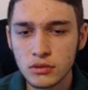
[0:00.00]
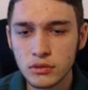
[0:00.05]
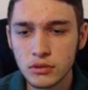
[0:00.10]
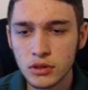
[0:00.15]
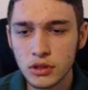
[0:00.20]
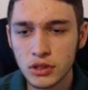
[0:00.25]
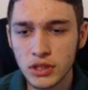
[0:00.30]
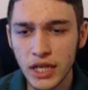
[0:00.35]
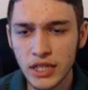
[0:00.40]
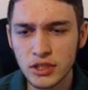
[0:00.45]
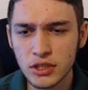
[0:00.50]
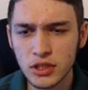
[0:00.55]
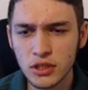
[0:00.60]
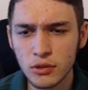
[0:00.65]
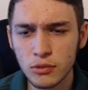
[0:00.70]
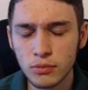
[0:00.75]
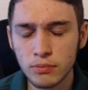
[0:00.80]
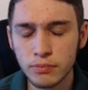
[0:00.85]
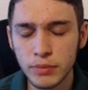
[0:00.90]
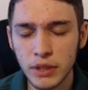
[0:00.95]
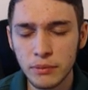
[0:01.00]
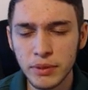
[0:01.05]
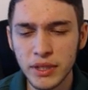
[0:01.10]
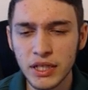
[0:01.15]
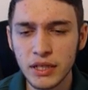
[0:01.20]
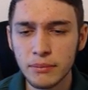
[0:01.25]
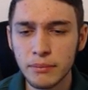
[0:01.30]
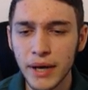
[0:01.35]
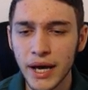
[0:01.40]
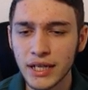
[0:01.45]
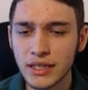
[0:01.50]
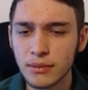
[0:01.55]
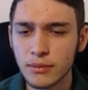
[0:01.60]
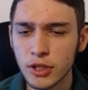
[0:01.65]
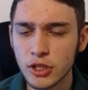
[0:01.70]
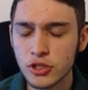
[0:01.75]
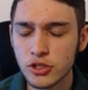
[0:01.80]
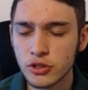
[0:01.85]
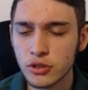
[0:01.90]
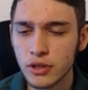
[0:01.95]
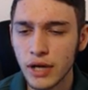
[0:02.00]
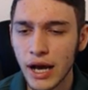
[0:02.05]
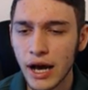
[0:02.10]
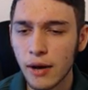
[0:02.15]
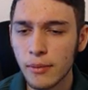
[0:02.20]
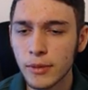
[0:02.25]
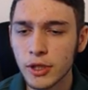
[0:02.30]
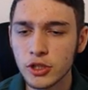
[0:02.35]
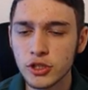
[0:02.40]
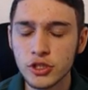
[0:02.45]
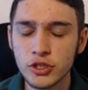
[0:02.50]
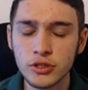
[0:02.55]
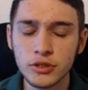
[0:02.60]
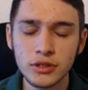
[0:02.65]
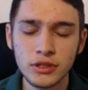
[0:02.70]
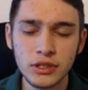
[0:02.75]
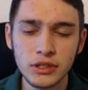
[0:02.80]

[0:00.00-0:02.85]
Because that's going to be a big impact. I'm not sure how much